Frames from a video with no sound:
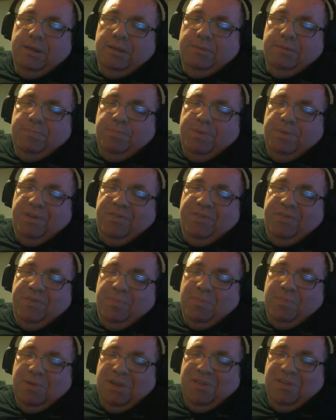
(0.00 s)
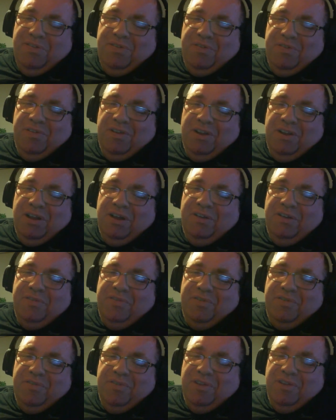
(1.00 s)
bits and pieces of
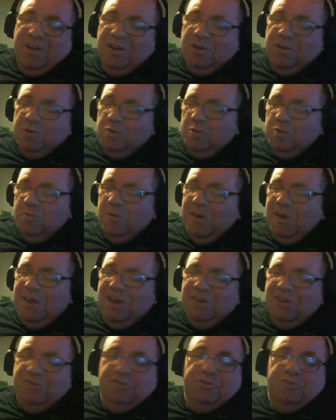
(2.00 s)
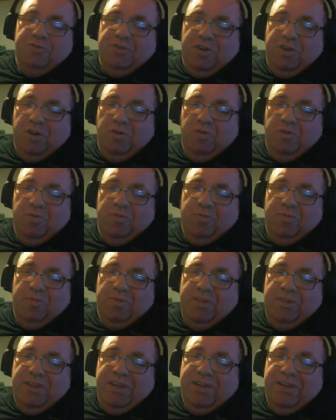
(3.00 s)
losses along the way. It just goes
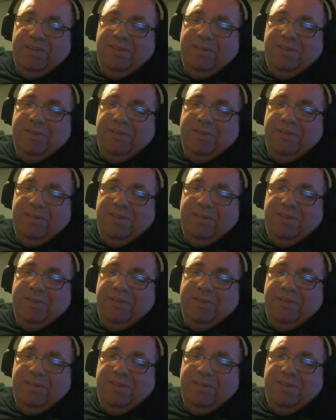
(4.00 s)
with the